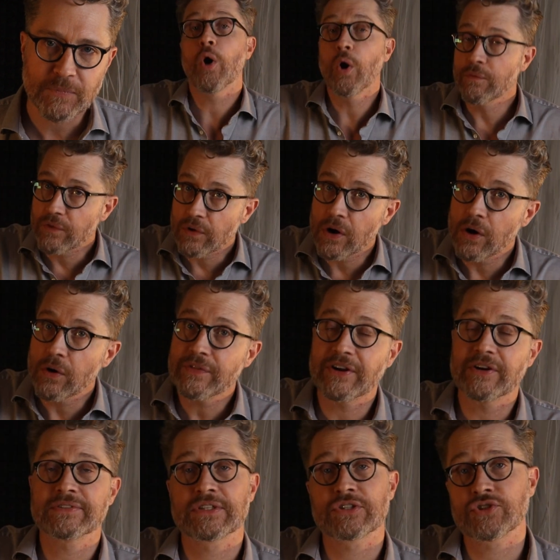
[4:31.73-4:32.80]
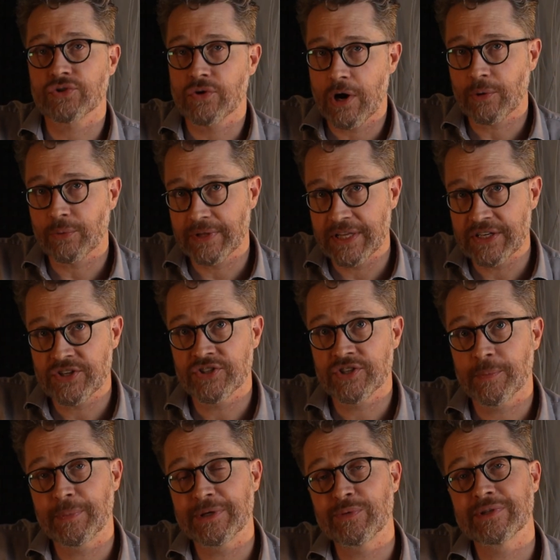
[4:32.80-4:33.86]
Overall, there is a strong
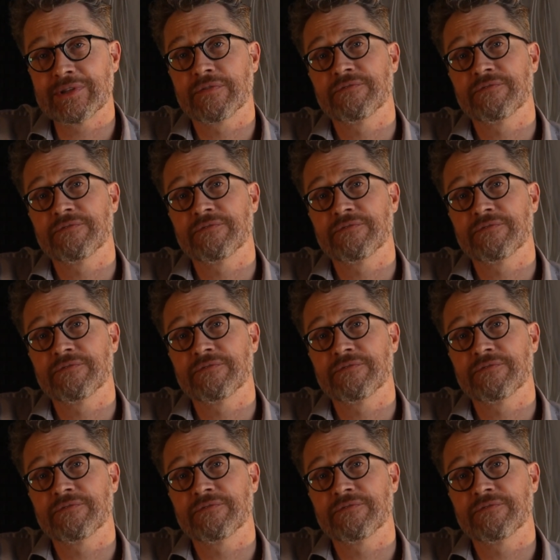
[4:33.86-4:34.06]
relationship between